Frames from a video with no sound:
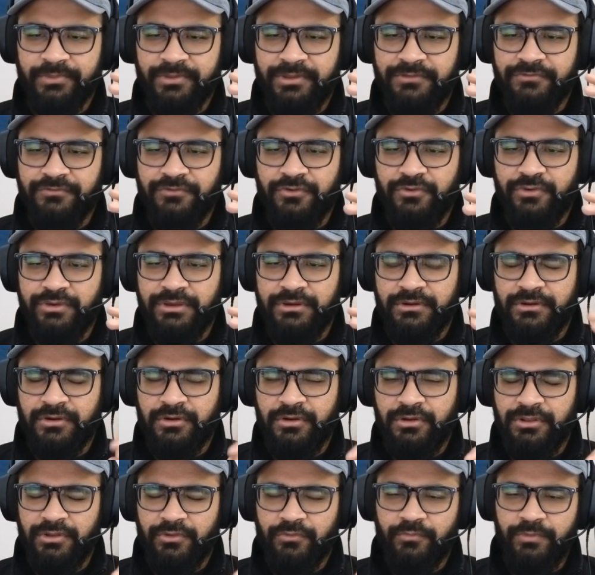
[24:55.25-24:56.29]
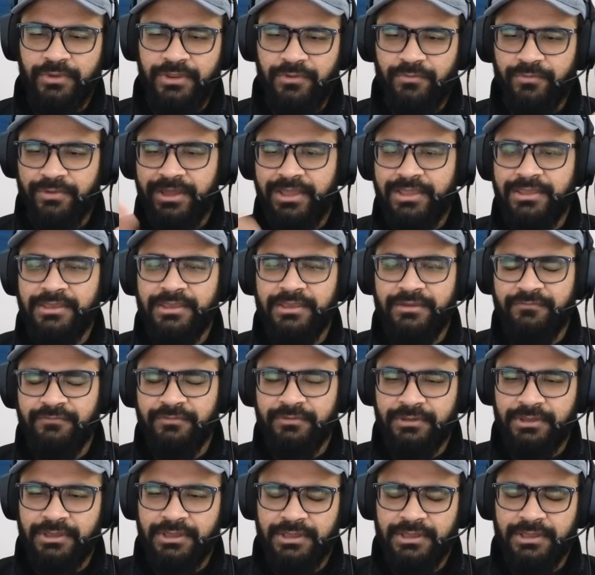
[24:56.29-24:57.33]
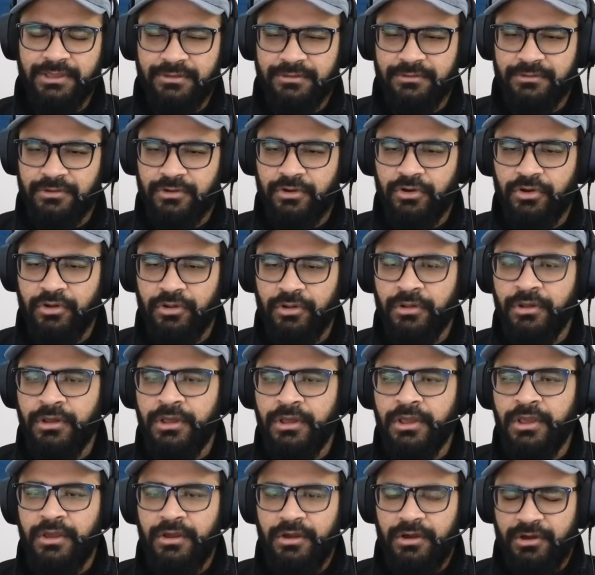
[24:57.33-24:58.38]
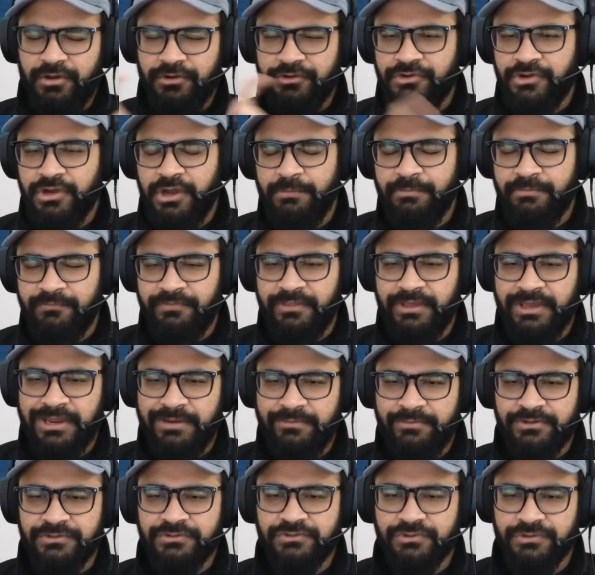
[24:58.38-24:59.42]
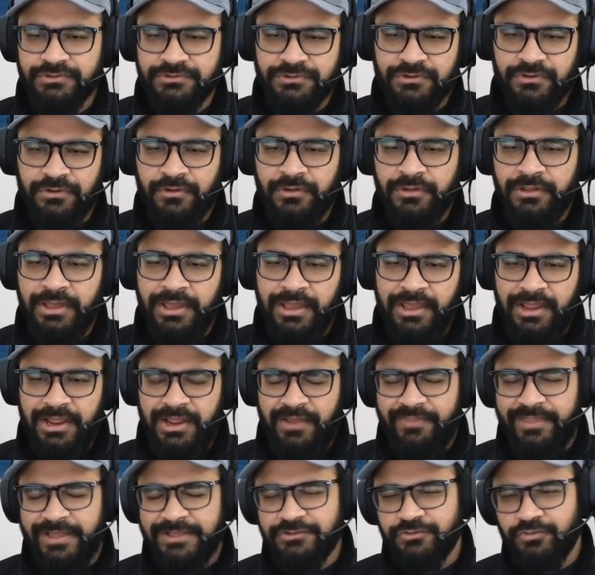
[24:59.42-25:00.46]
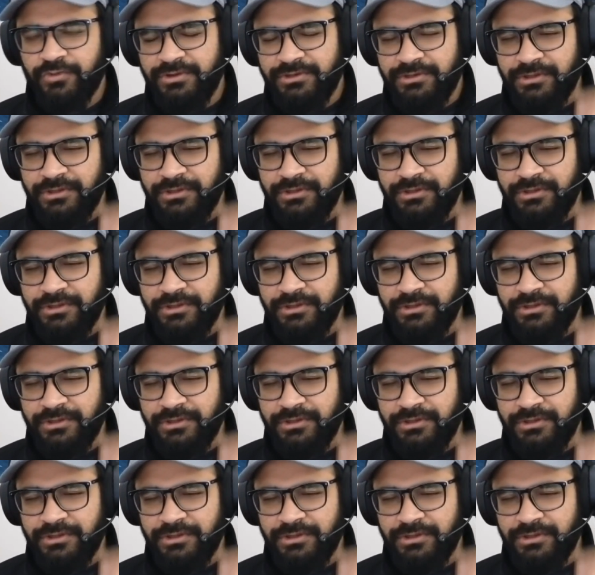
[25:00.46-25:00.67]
Right? So you can call a re-ranking call on top of the hybrid search call, and that's going to